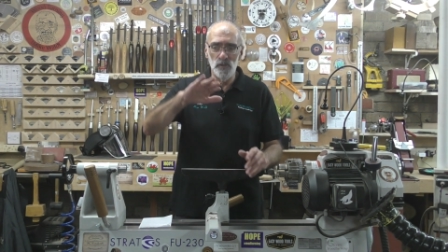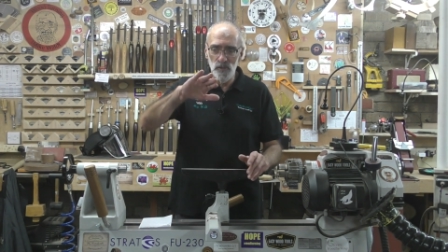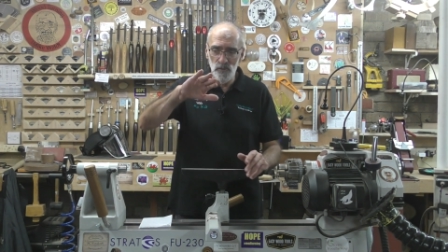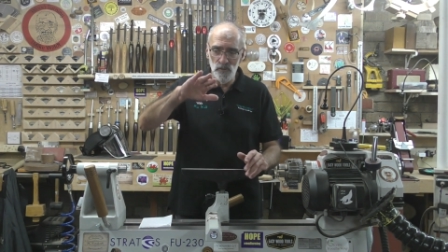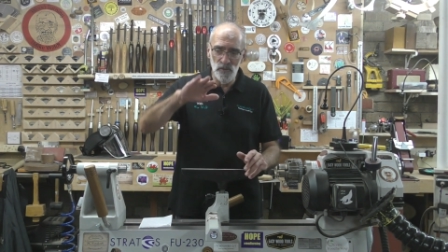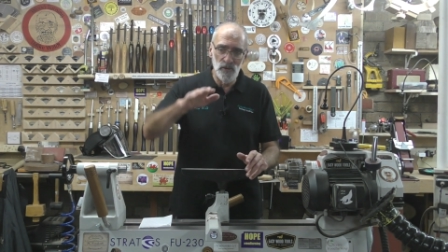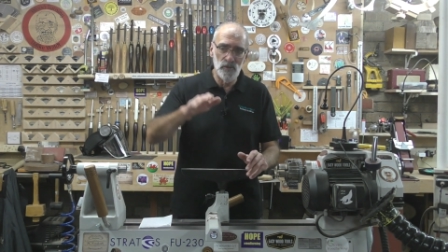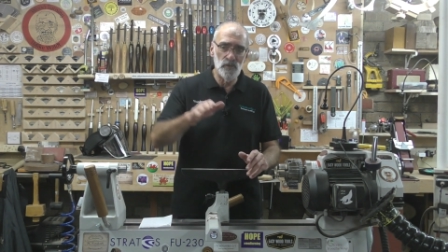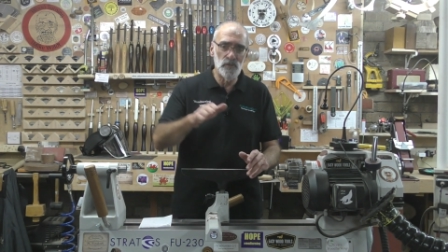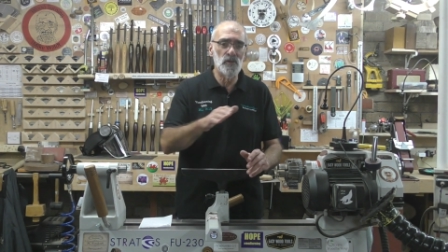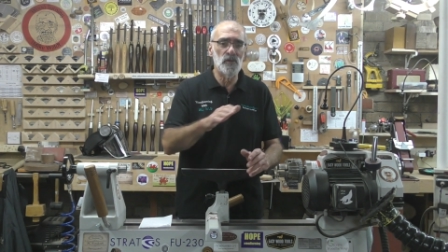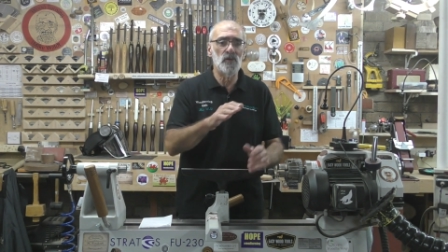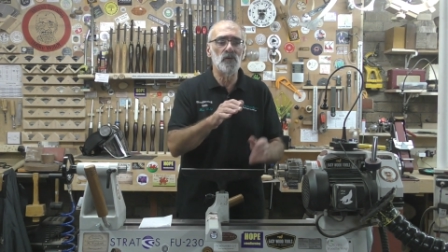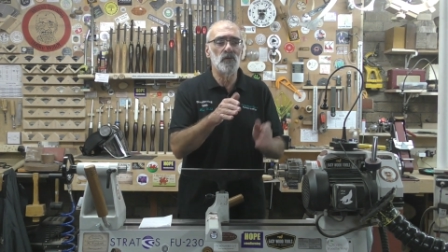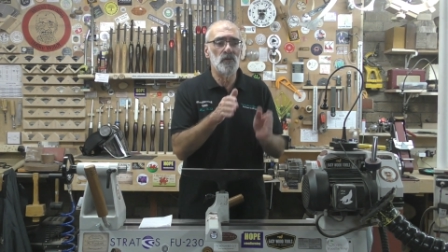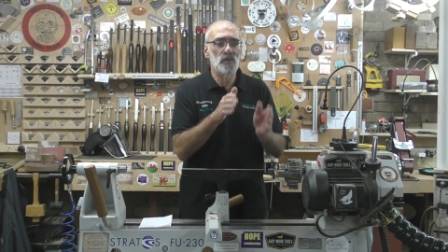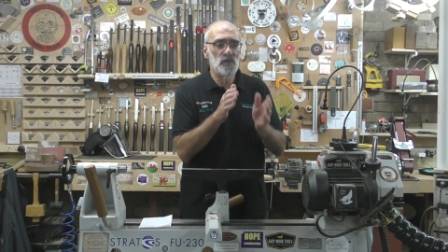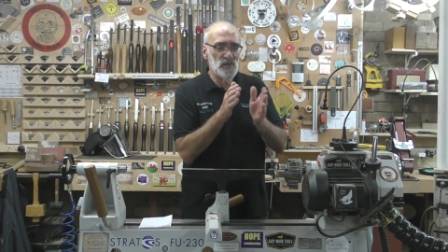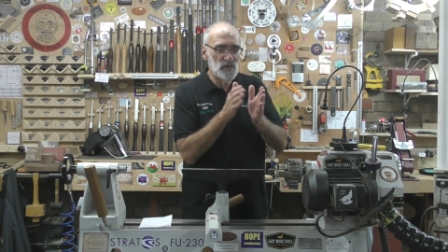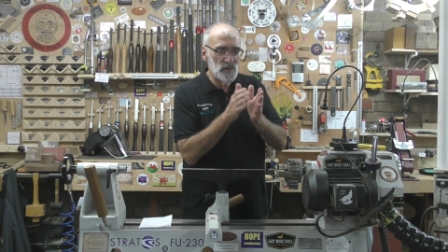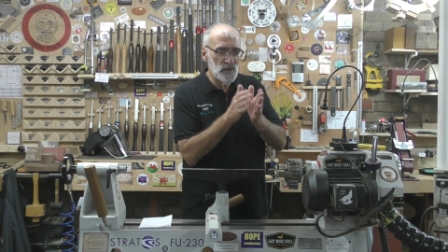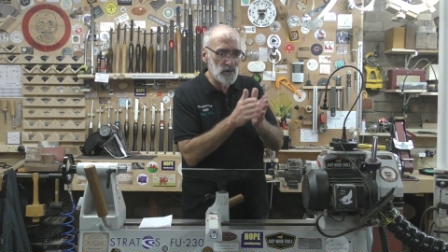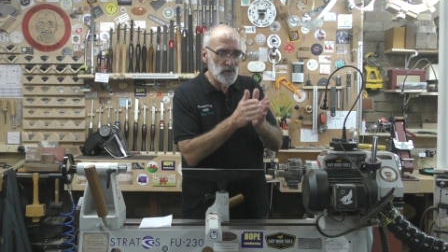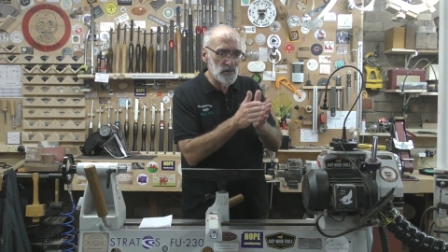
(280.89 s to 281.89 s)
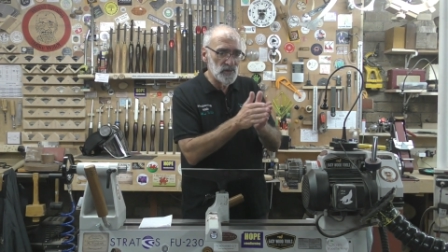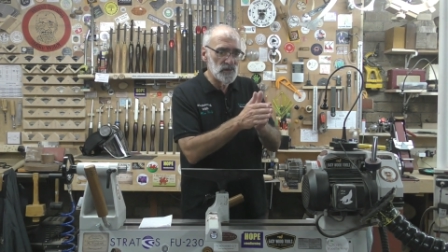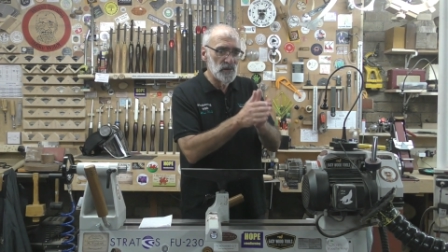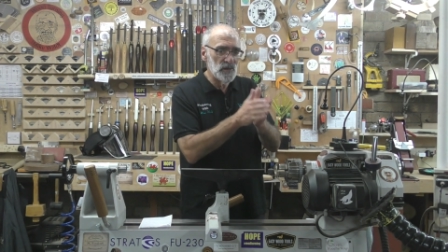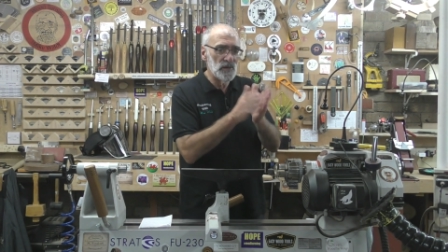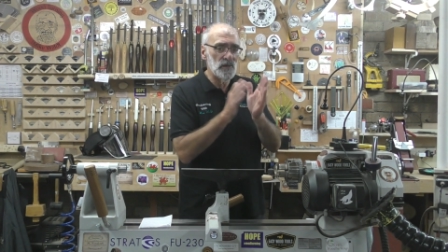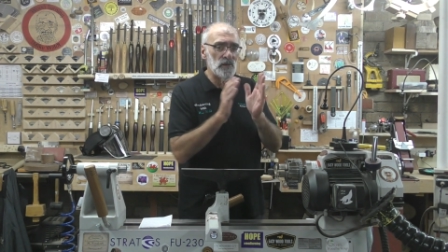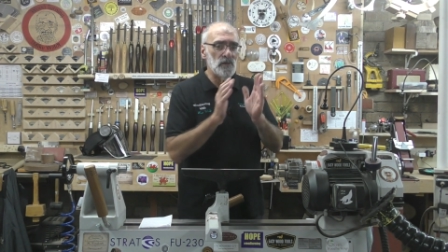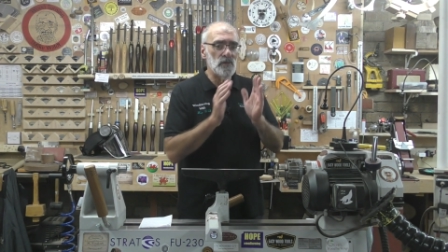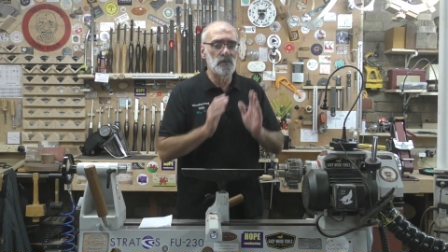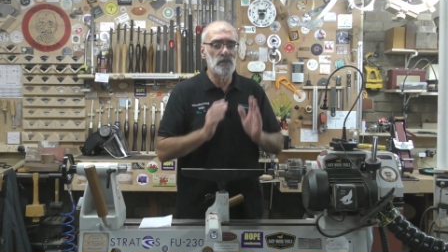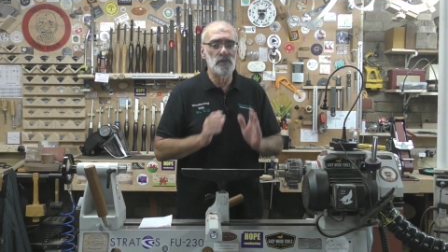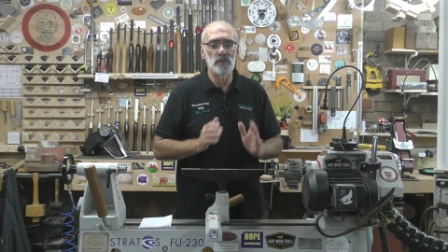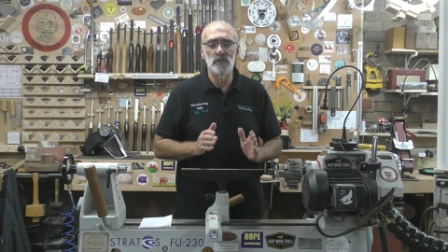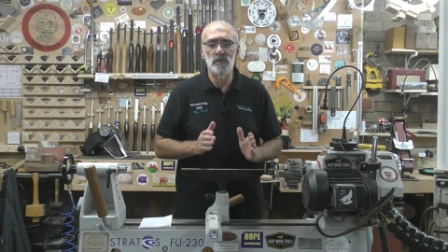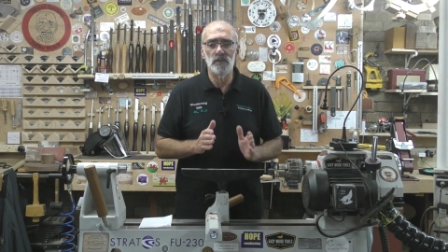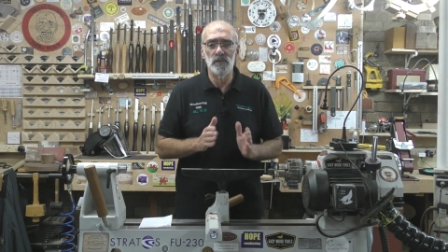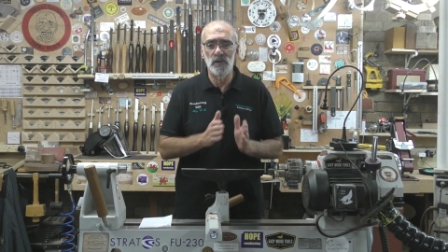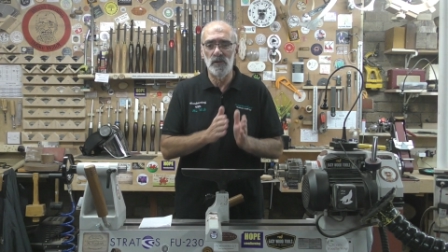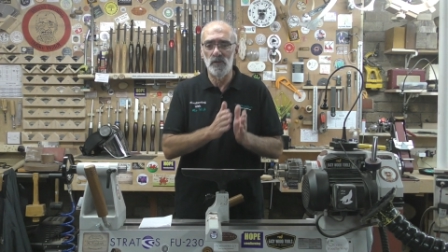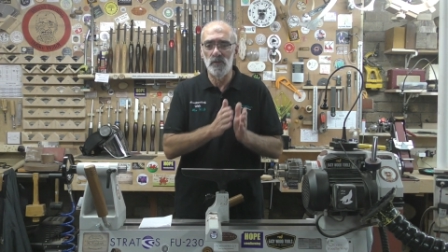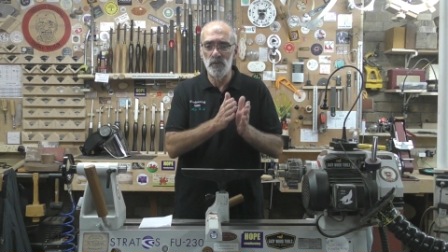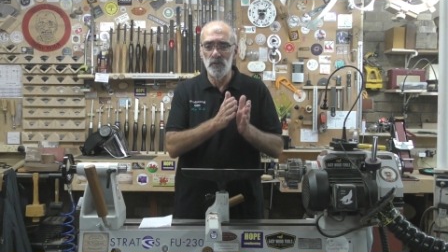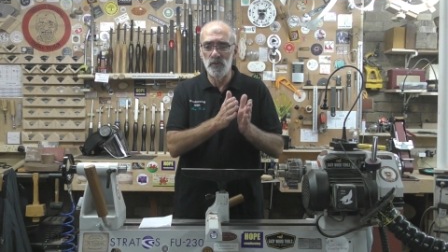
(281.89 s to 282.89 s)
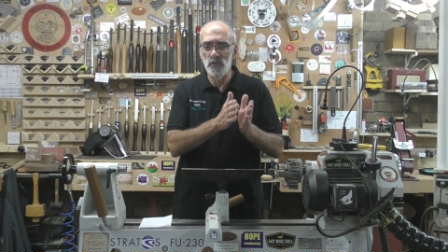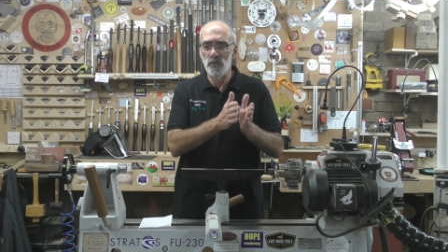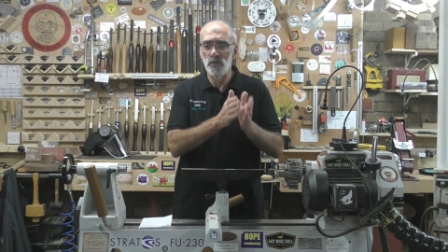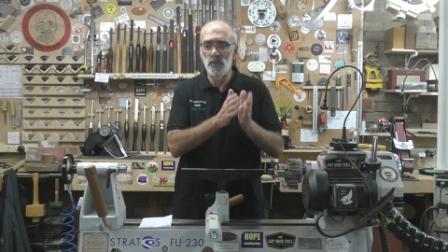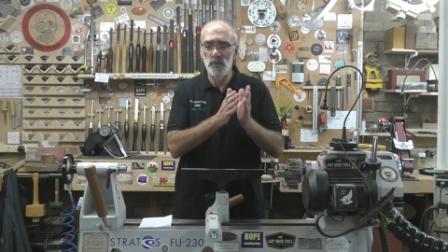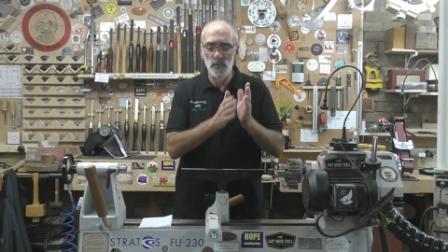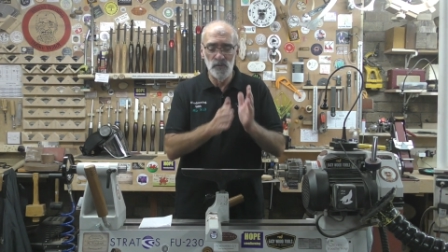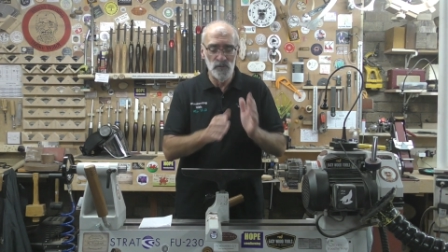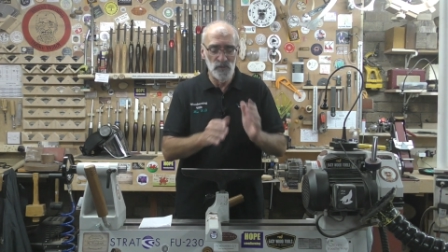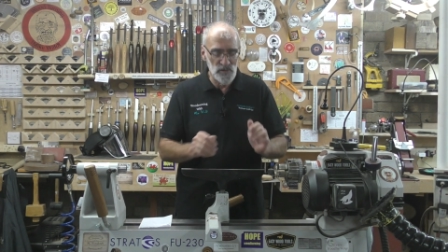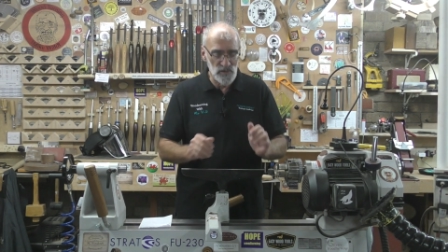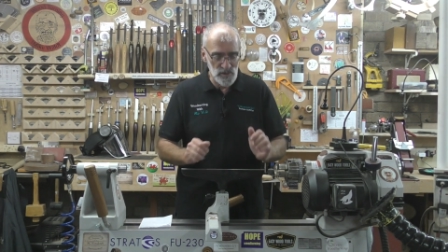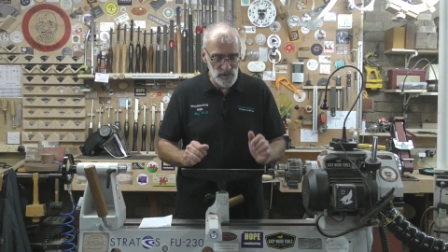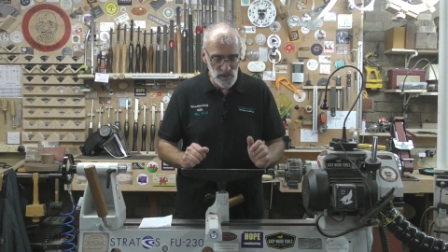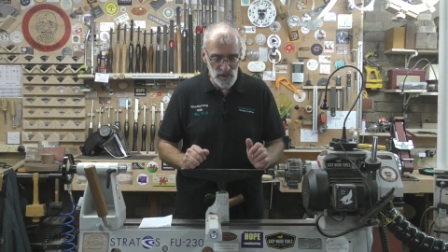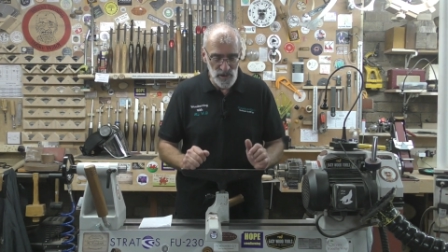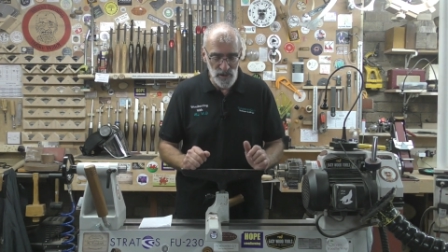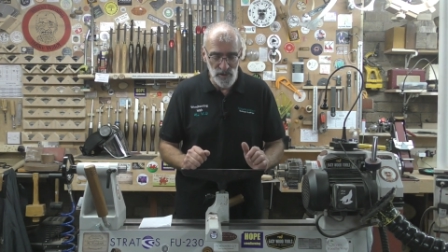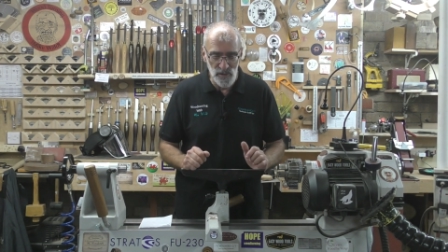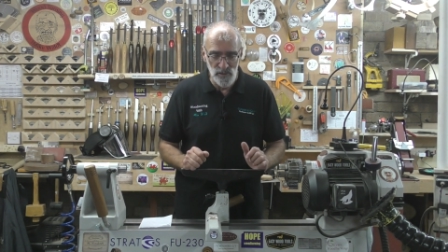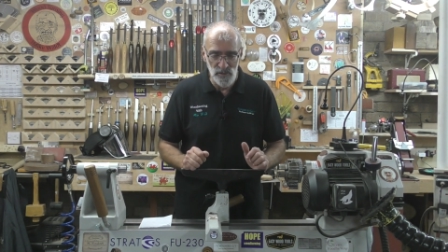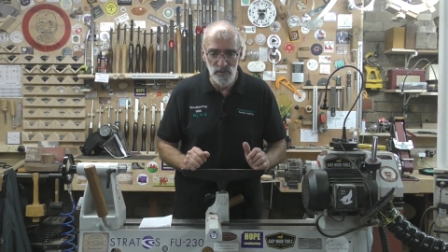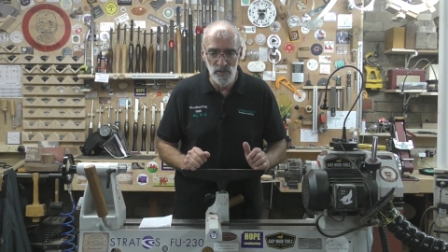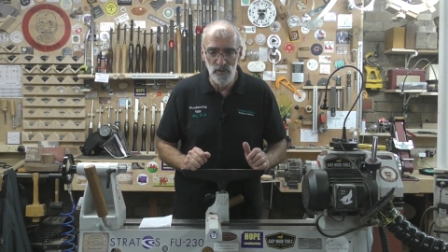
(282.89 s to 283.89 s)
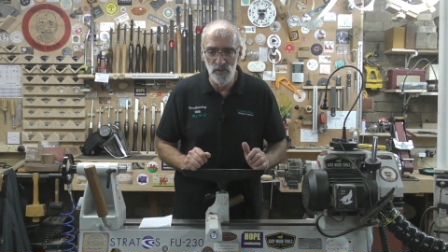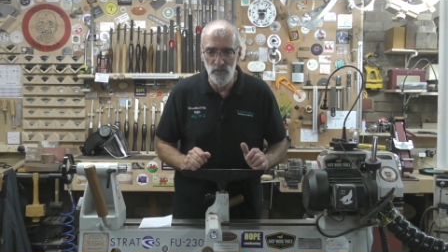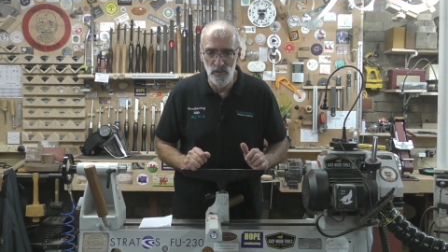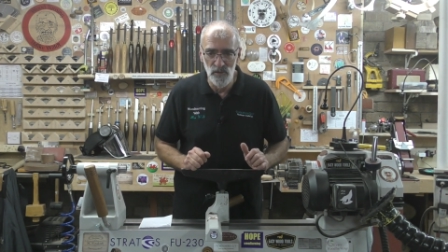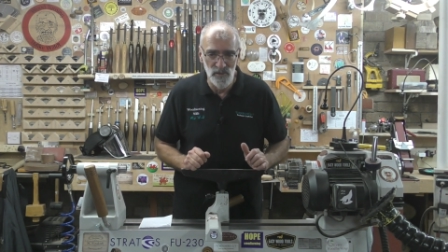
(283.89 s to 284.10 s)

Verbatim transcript: going around curves and into little little grooves and